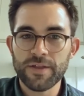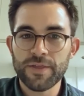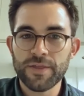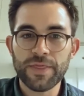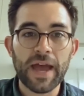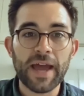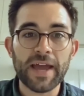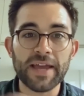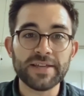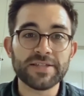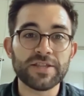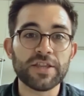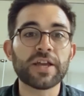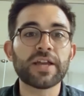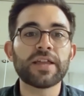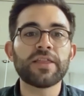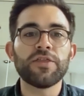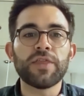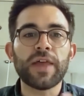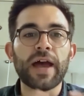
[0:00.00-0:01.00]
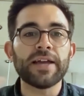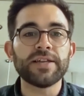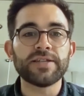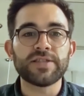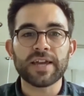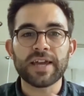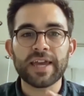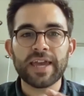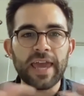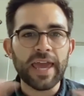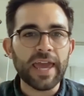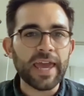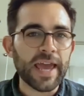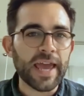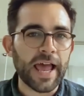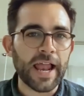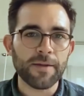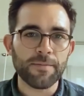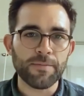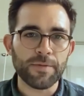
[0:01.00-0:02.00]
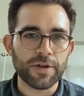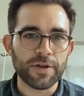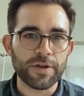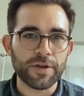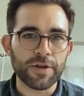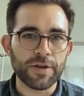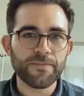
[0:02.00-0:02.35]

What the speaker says: Mm-hmm. That is the key element